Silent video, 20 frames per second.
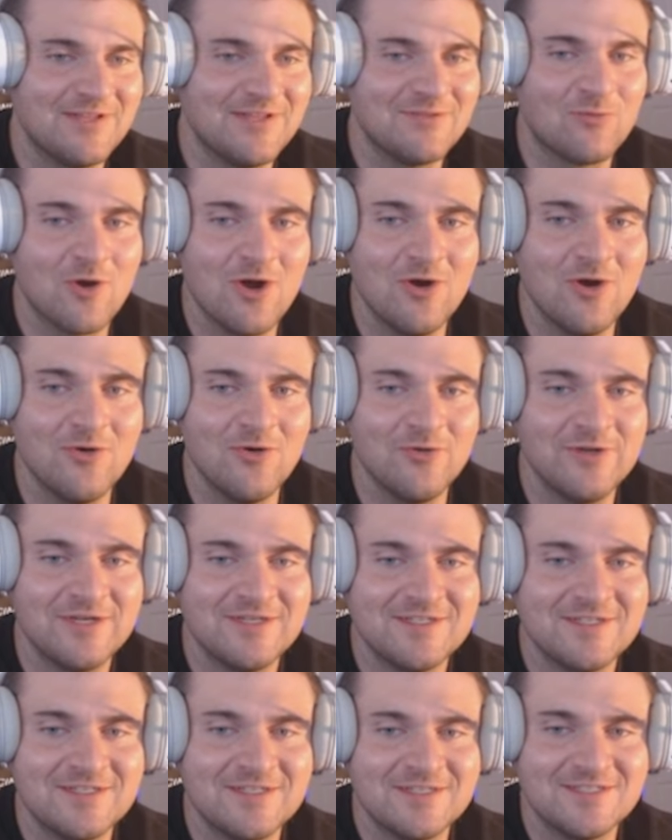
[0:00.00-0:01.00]
the road
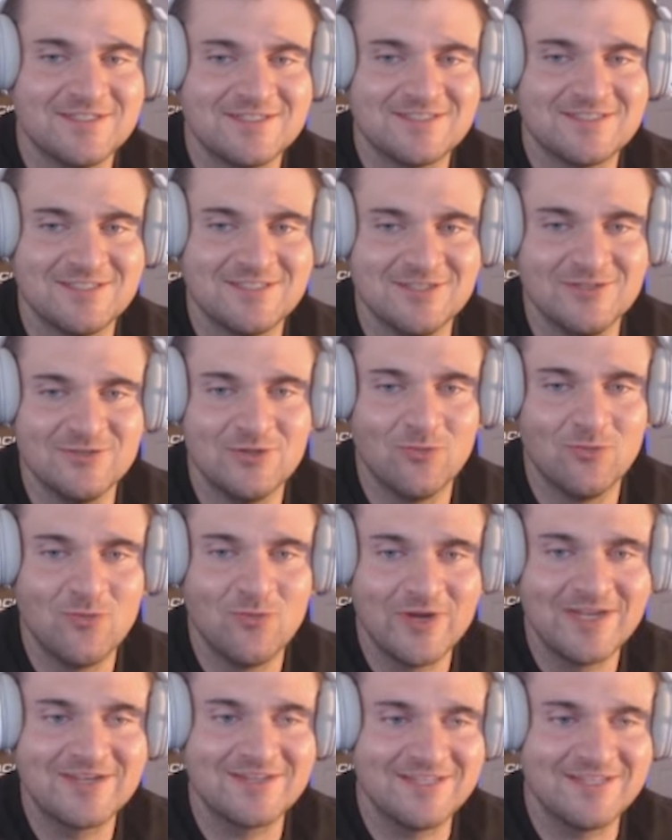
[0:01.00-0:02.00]
to the
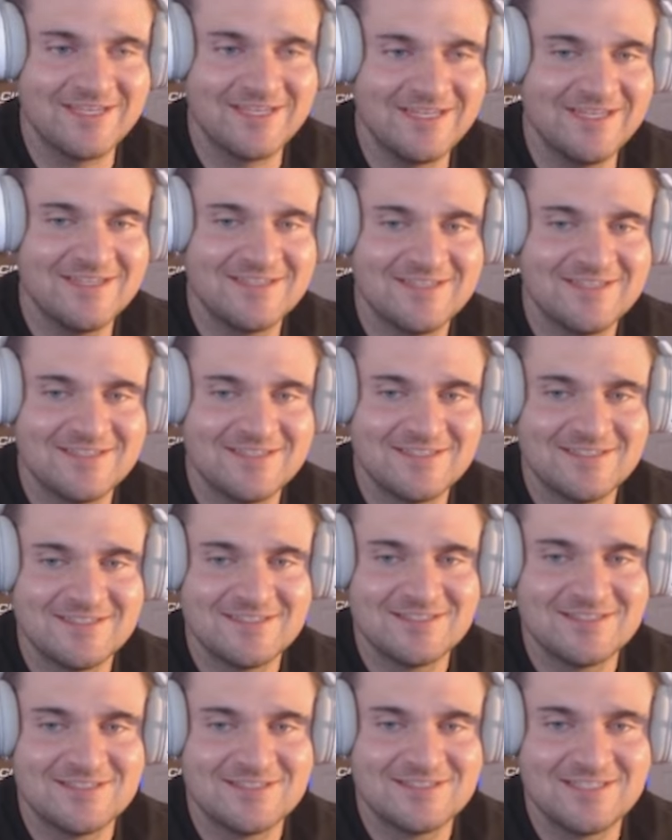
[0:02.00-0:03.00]
weekly
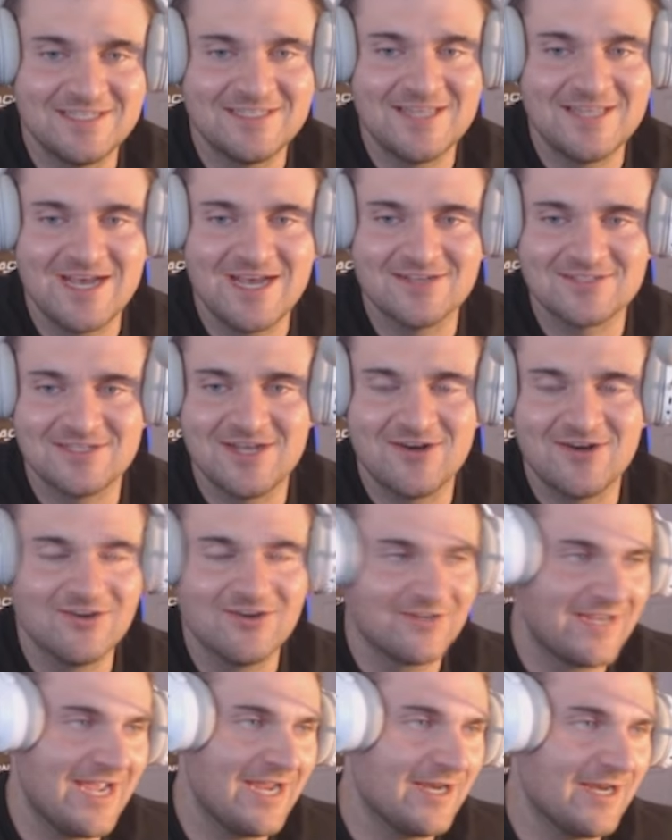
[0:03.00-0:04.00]

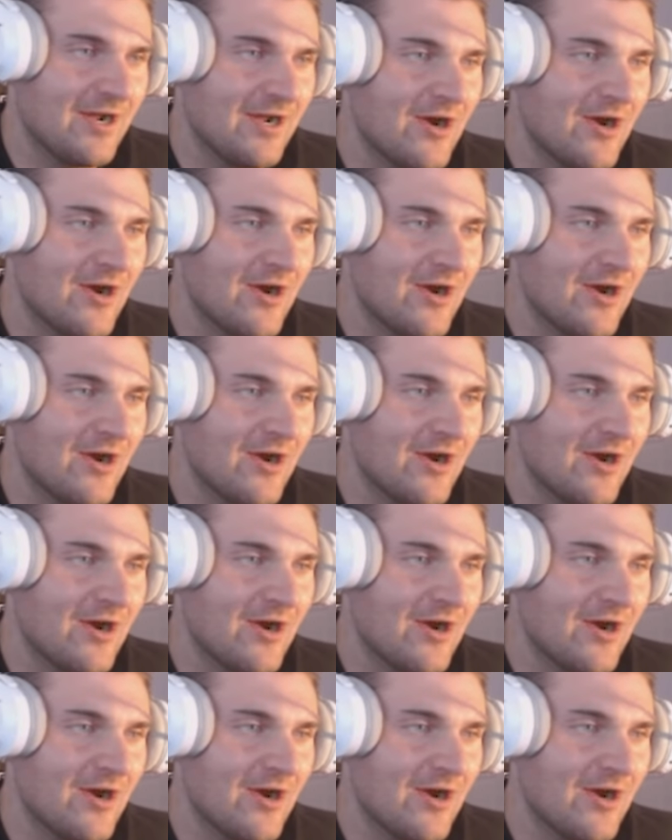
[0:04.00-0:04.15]
$10,000 gain.